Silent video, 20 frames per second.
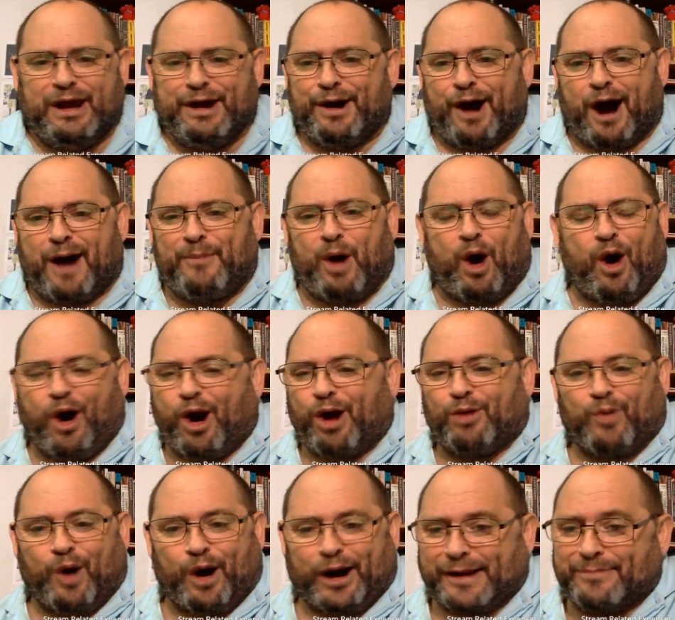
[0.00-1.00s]
I'm a
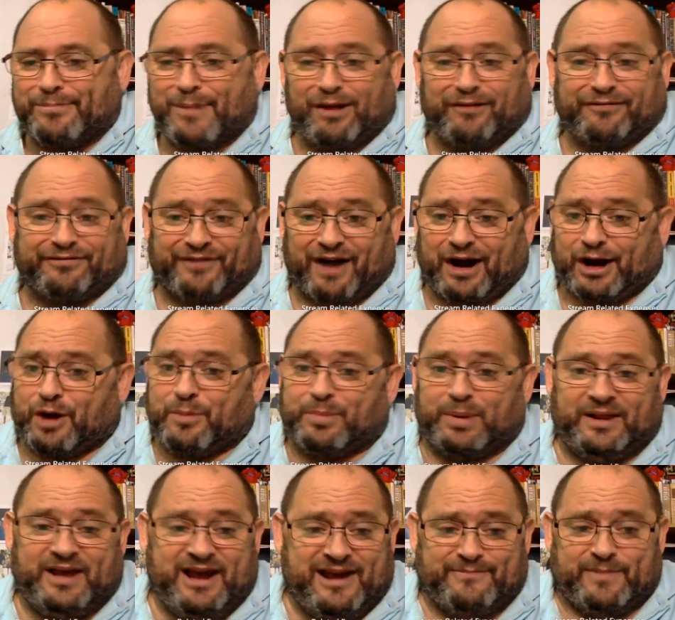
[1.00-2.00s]
hard-working motherfucker.
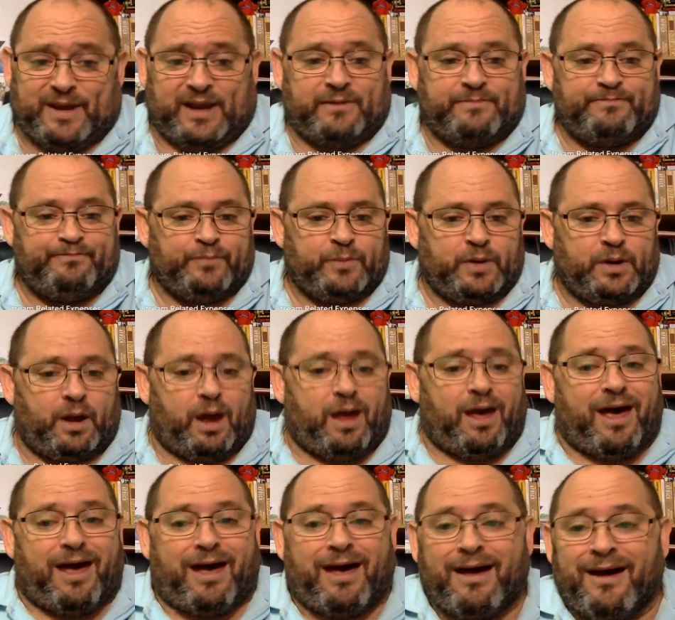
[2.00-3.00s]
Believe me.
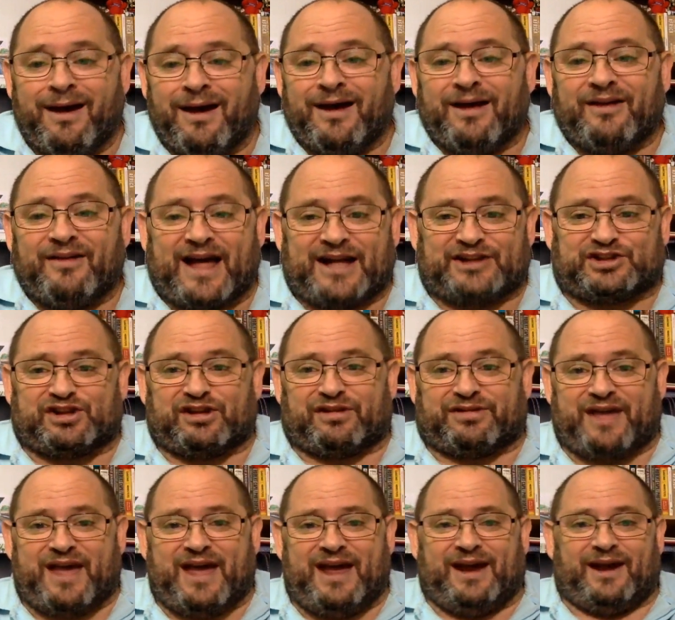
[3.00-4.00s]
That's the
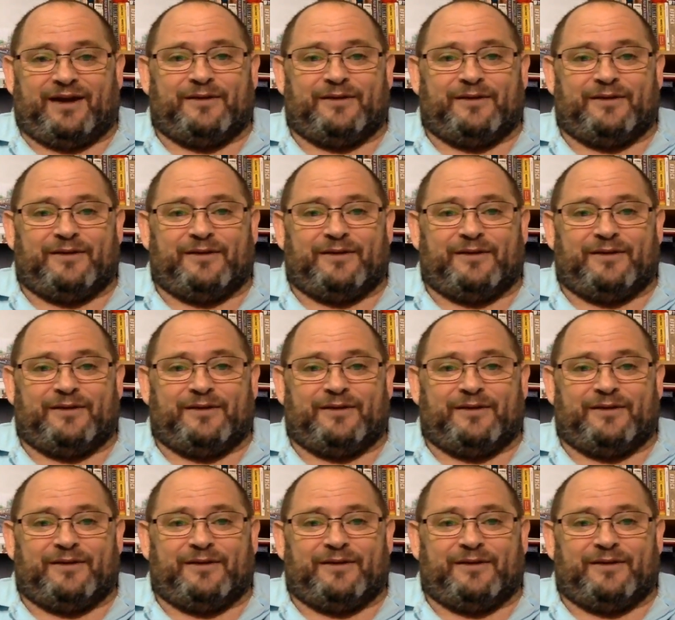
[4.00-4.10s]
thing.